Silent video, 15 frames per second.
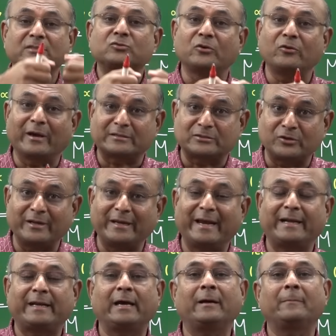So you actually
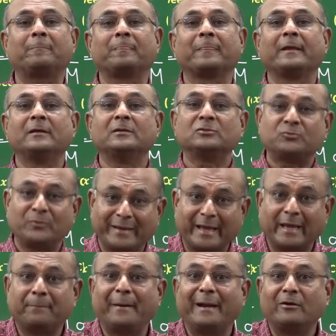get a
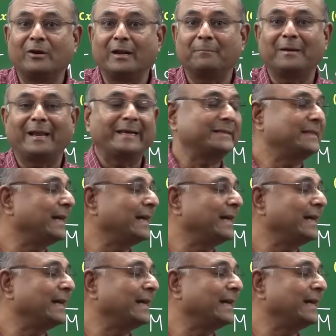swinging pendulum like